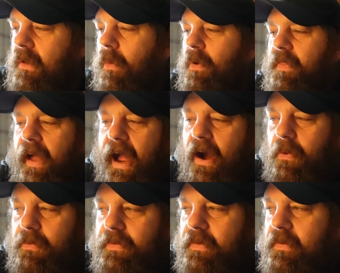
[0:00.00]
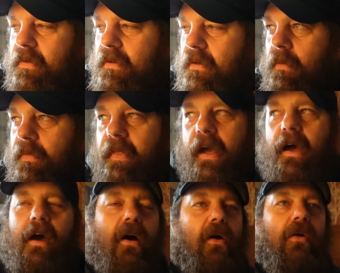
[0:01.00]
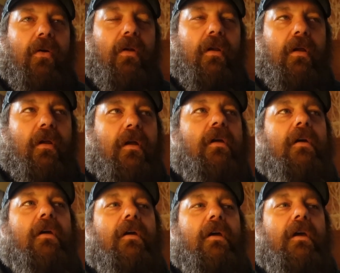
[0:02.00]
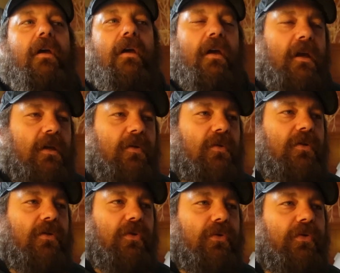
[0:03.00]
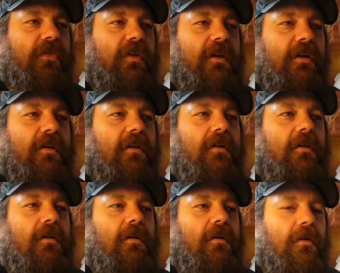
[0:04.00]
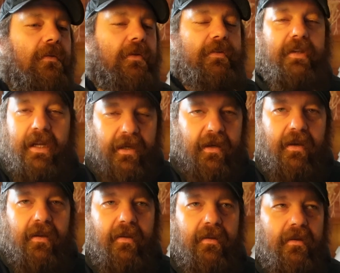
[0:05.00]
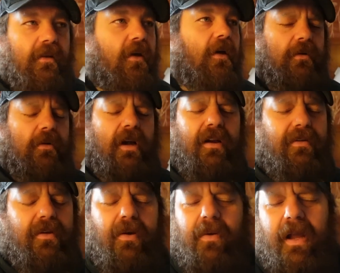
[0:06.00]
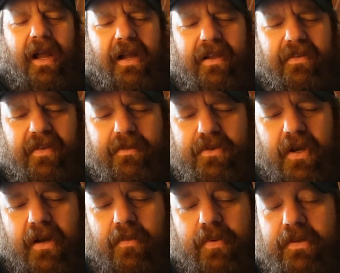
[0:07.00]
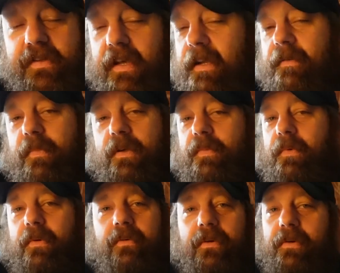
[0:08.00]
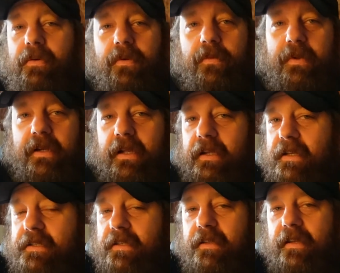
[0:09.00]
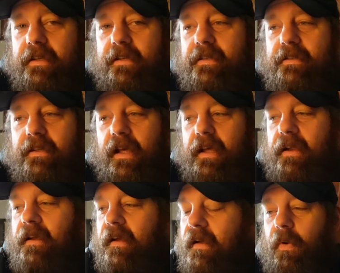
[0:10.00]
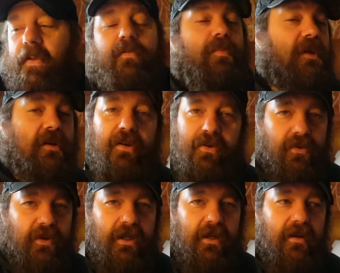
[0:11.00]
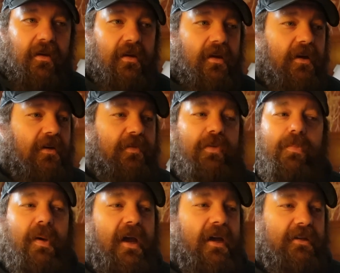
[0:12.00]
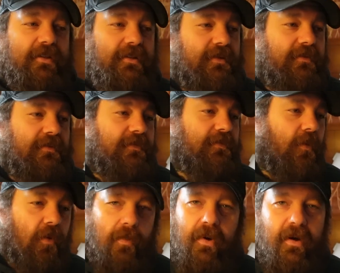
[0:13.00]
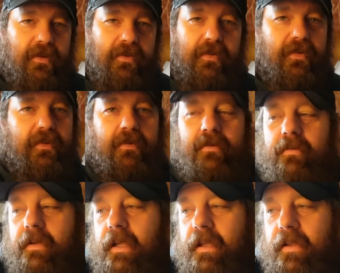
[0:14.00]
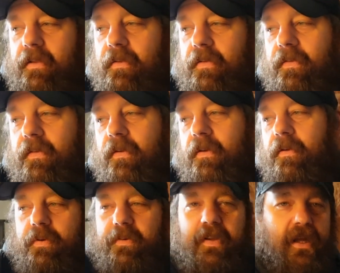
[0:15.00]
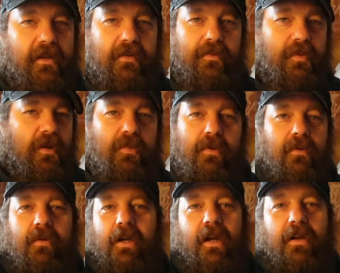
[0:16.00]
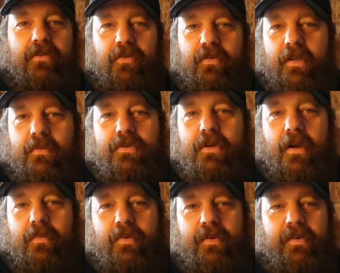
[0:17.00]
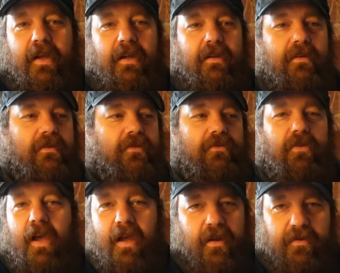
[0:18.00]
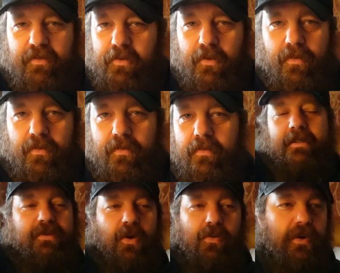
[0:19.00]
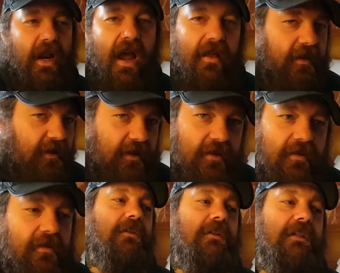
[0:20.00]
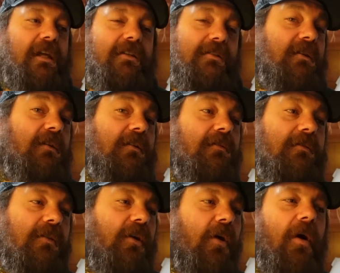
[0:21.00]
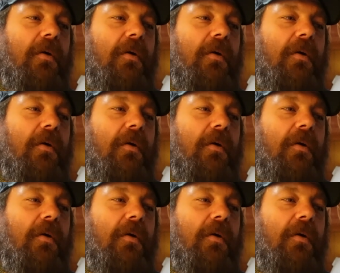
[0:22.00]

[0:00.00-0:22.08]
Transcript: without, without anyone losing their dignity or I don't know like I guess I'm trying to protect people you know what I mean I guess at the end of the day what I've been doing for the past four months is protect people like I just keep trying to protect Jay from his own reality really that's it you know